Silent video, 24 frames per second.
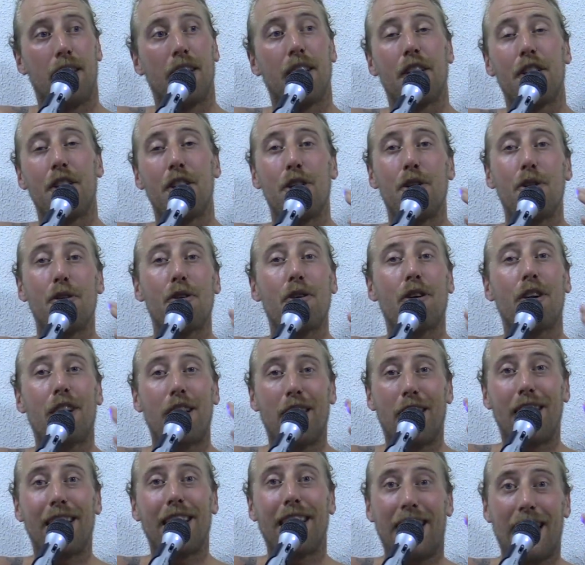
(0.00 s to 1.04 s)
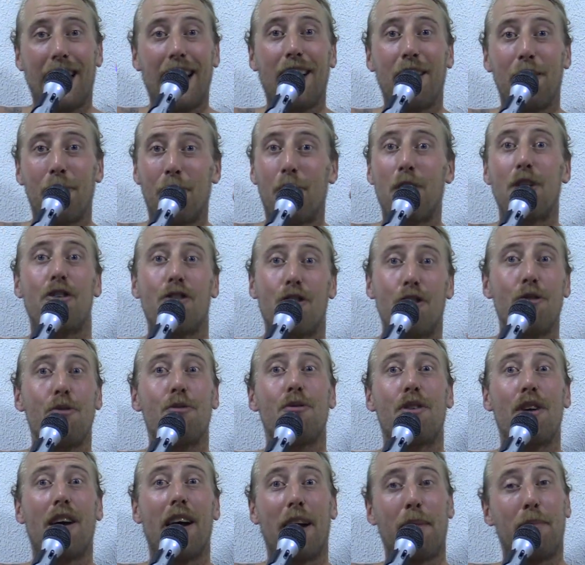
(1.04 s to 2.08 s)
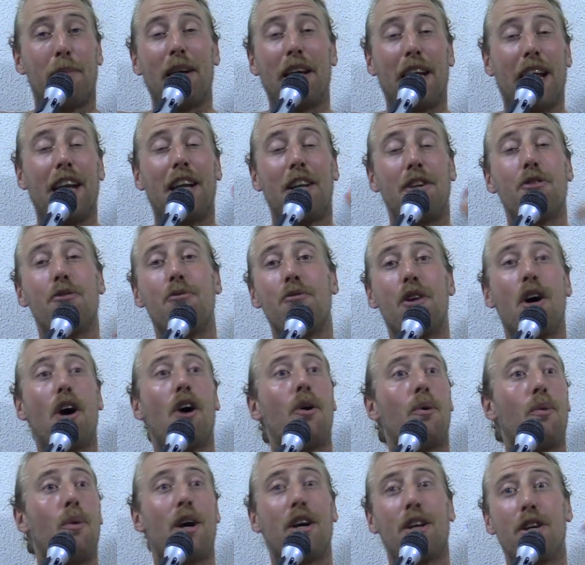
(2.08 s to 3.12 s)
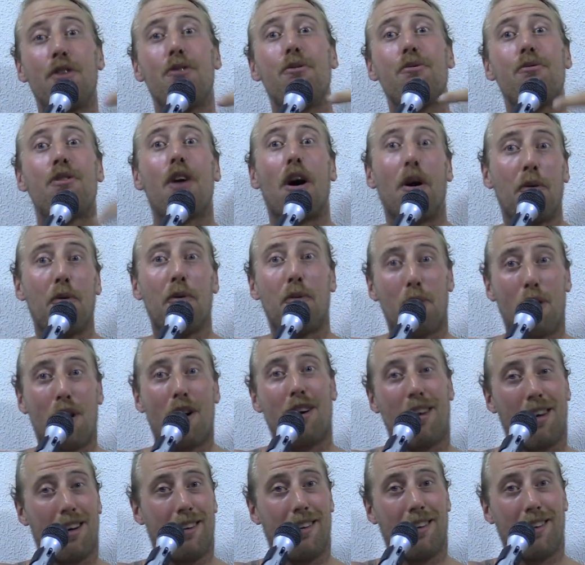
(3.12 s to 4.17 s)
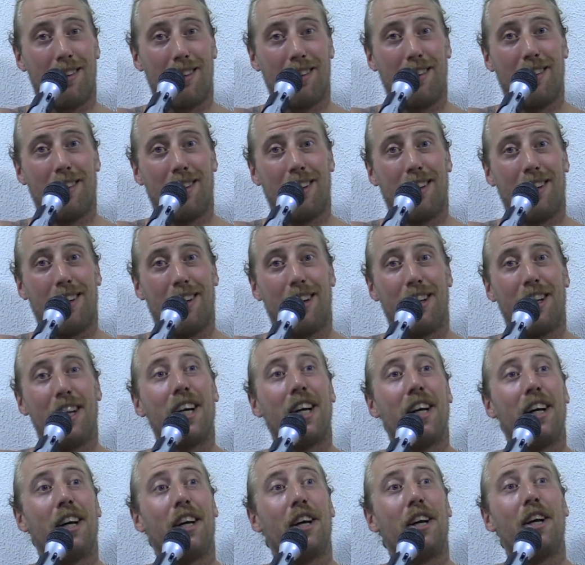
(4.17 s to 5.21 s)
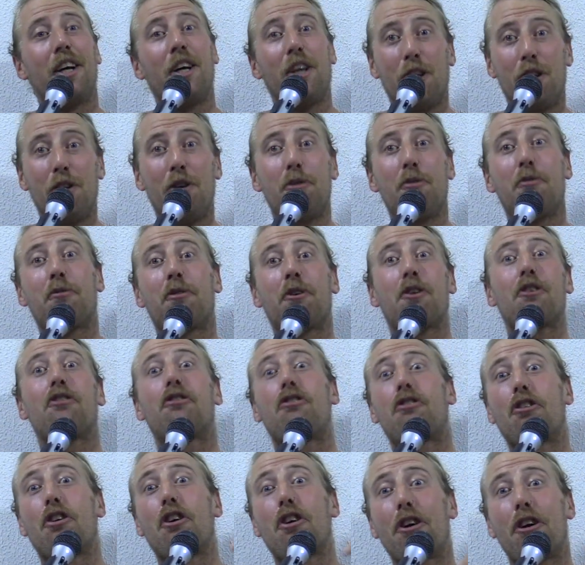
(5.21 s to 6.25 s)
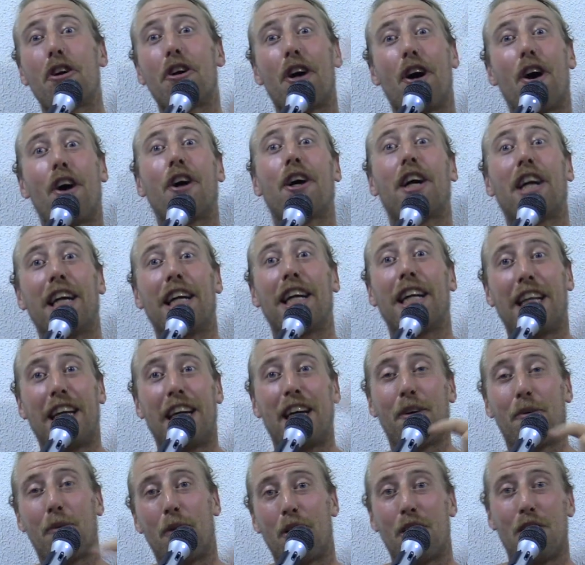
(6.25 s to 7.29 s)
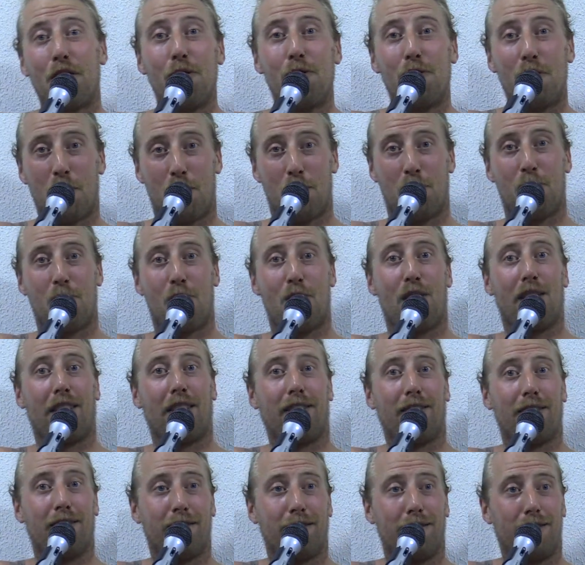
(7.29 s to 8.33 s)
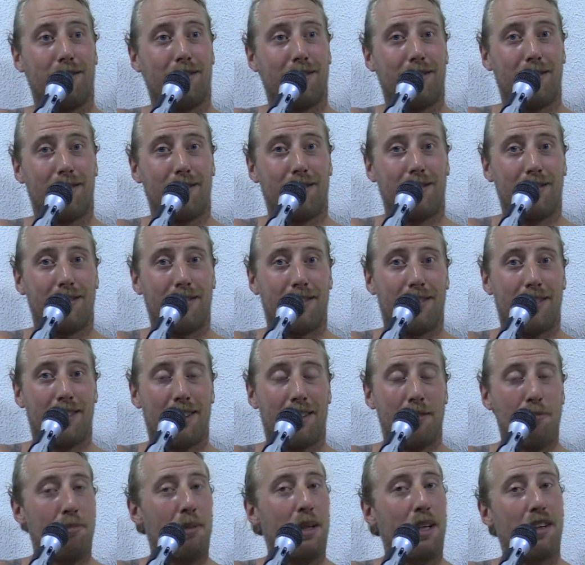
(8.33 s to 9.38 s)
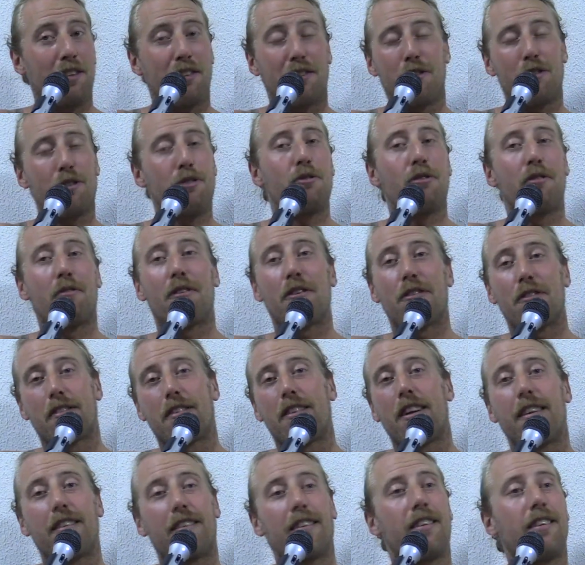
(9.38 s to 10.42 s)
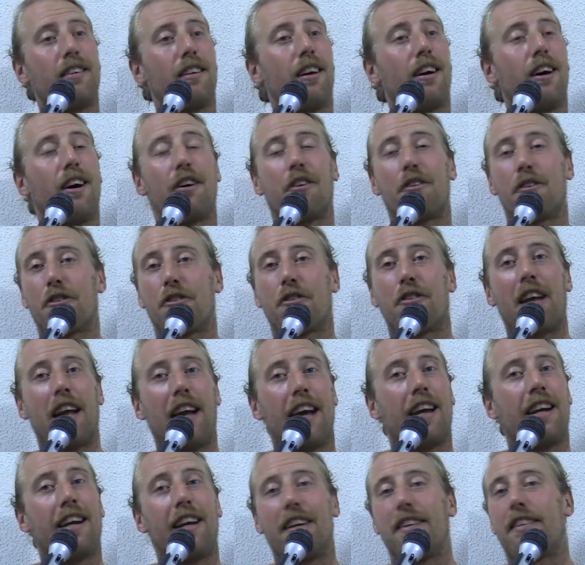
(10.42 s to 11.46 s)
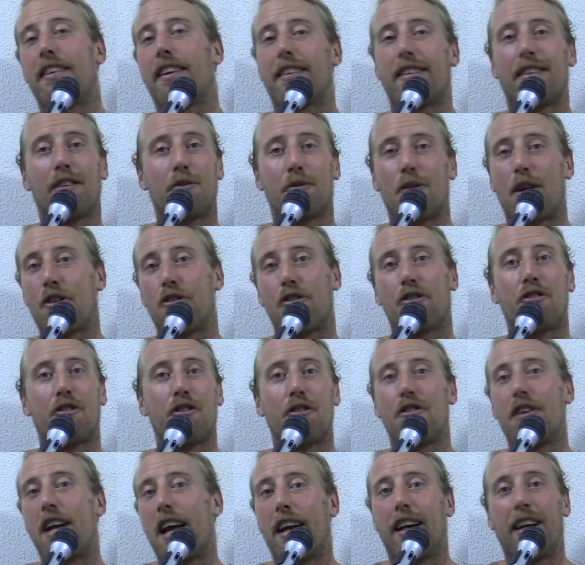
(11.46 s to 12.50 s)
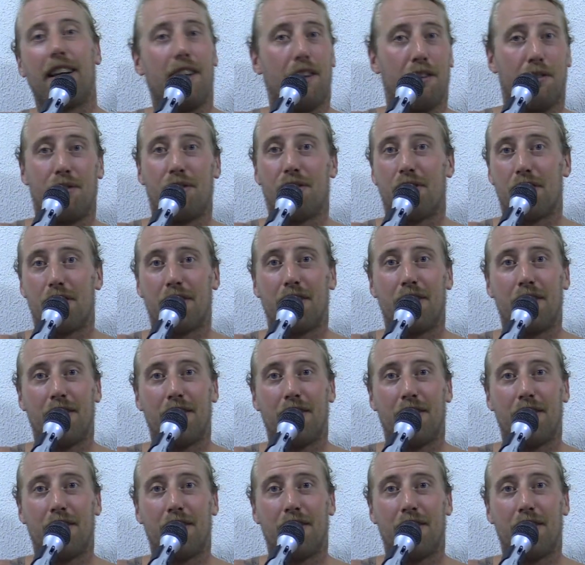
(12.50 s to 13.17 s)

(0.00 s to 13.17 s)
you're going to get what and you know what you don't want, you for sure are going to get what you don't want. Because the universe doesn't understand and doesn't register negatives.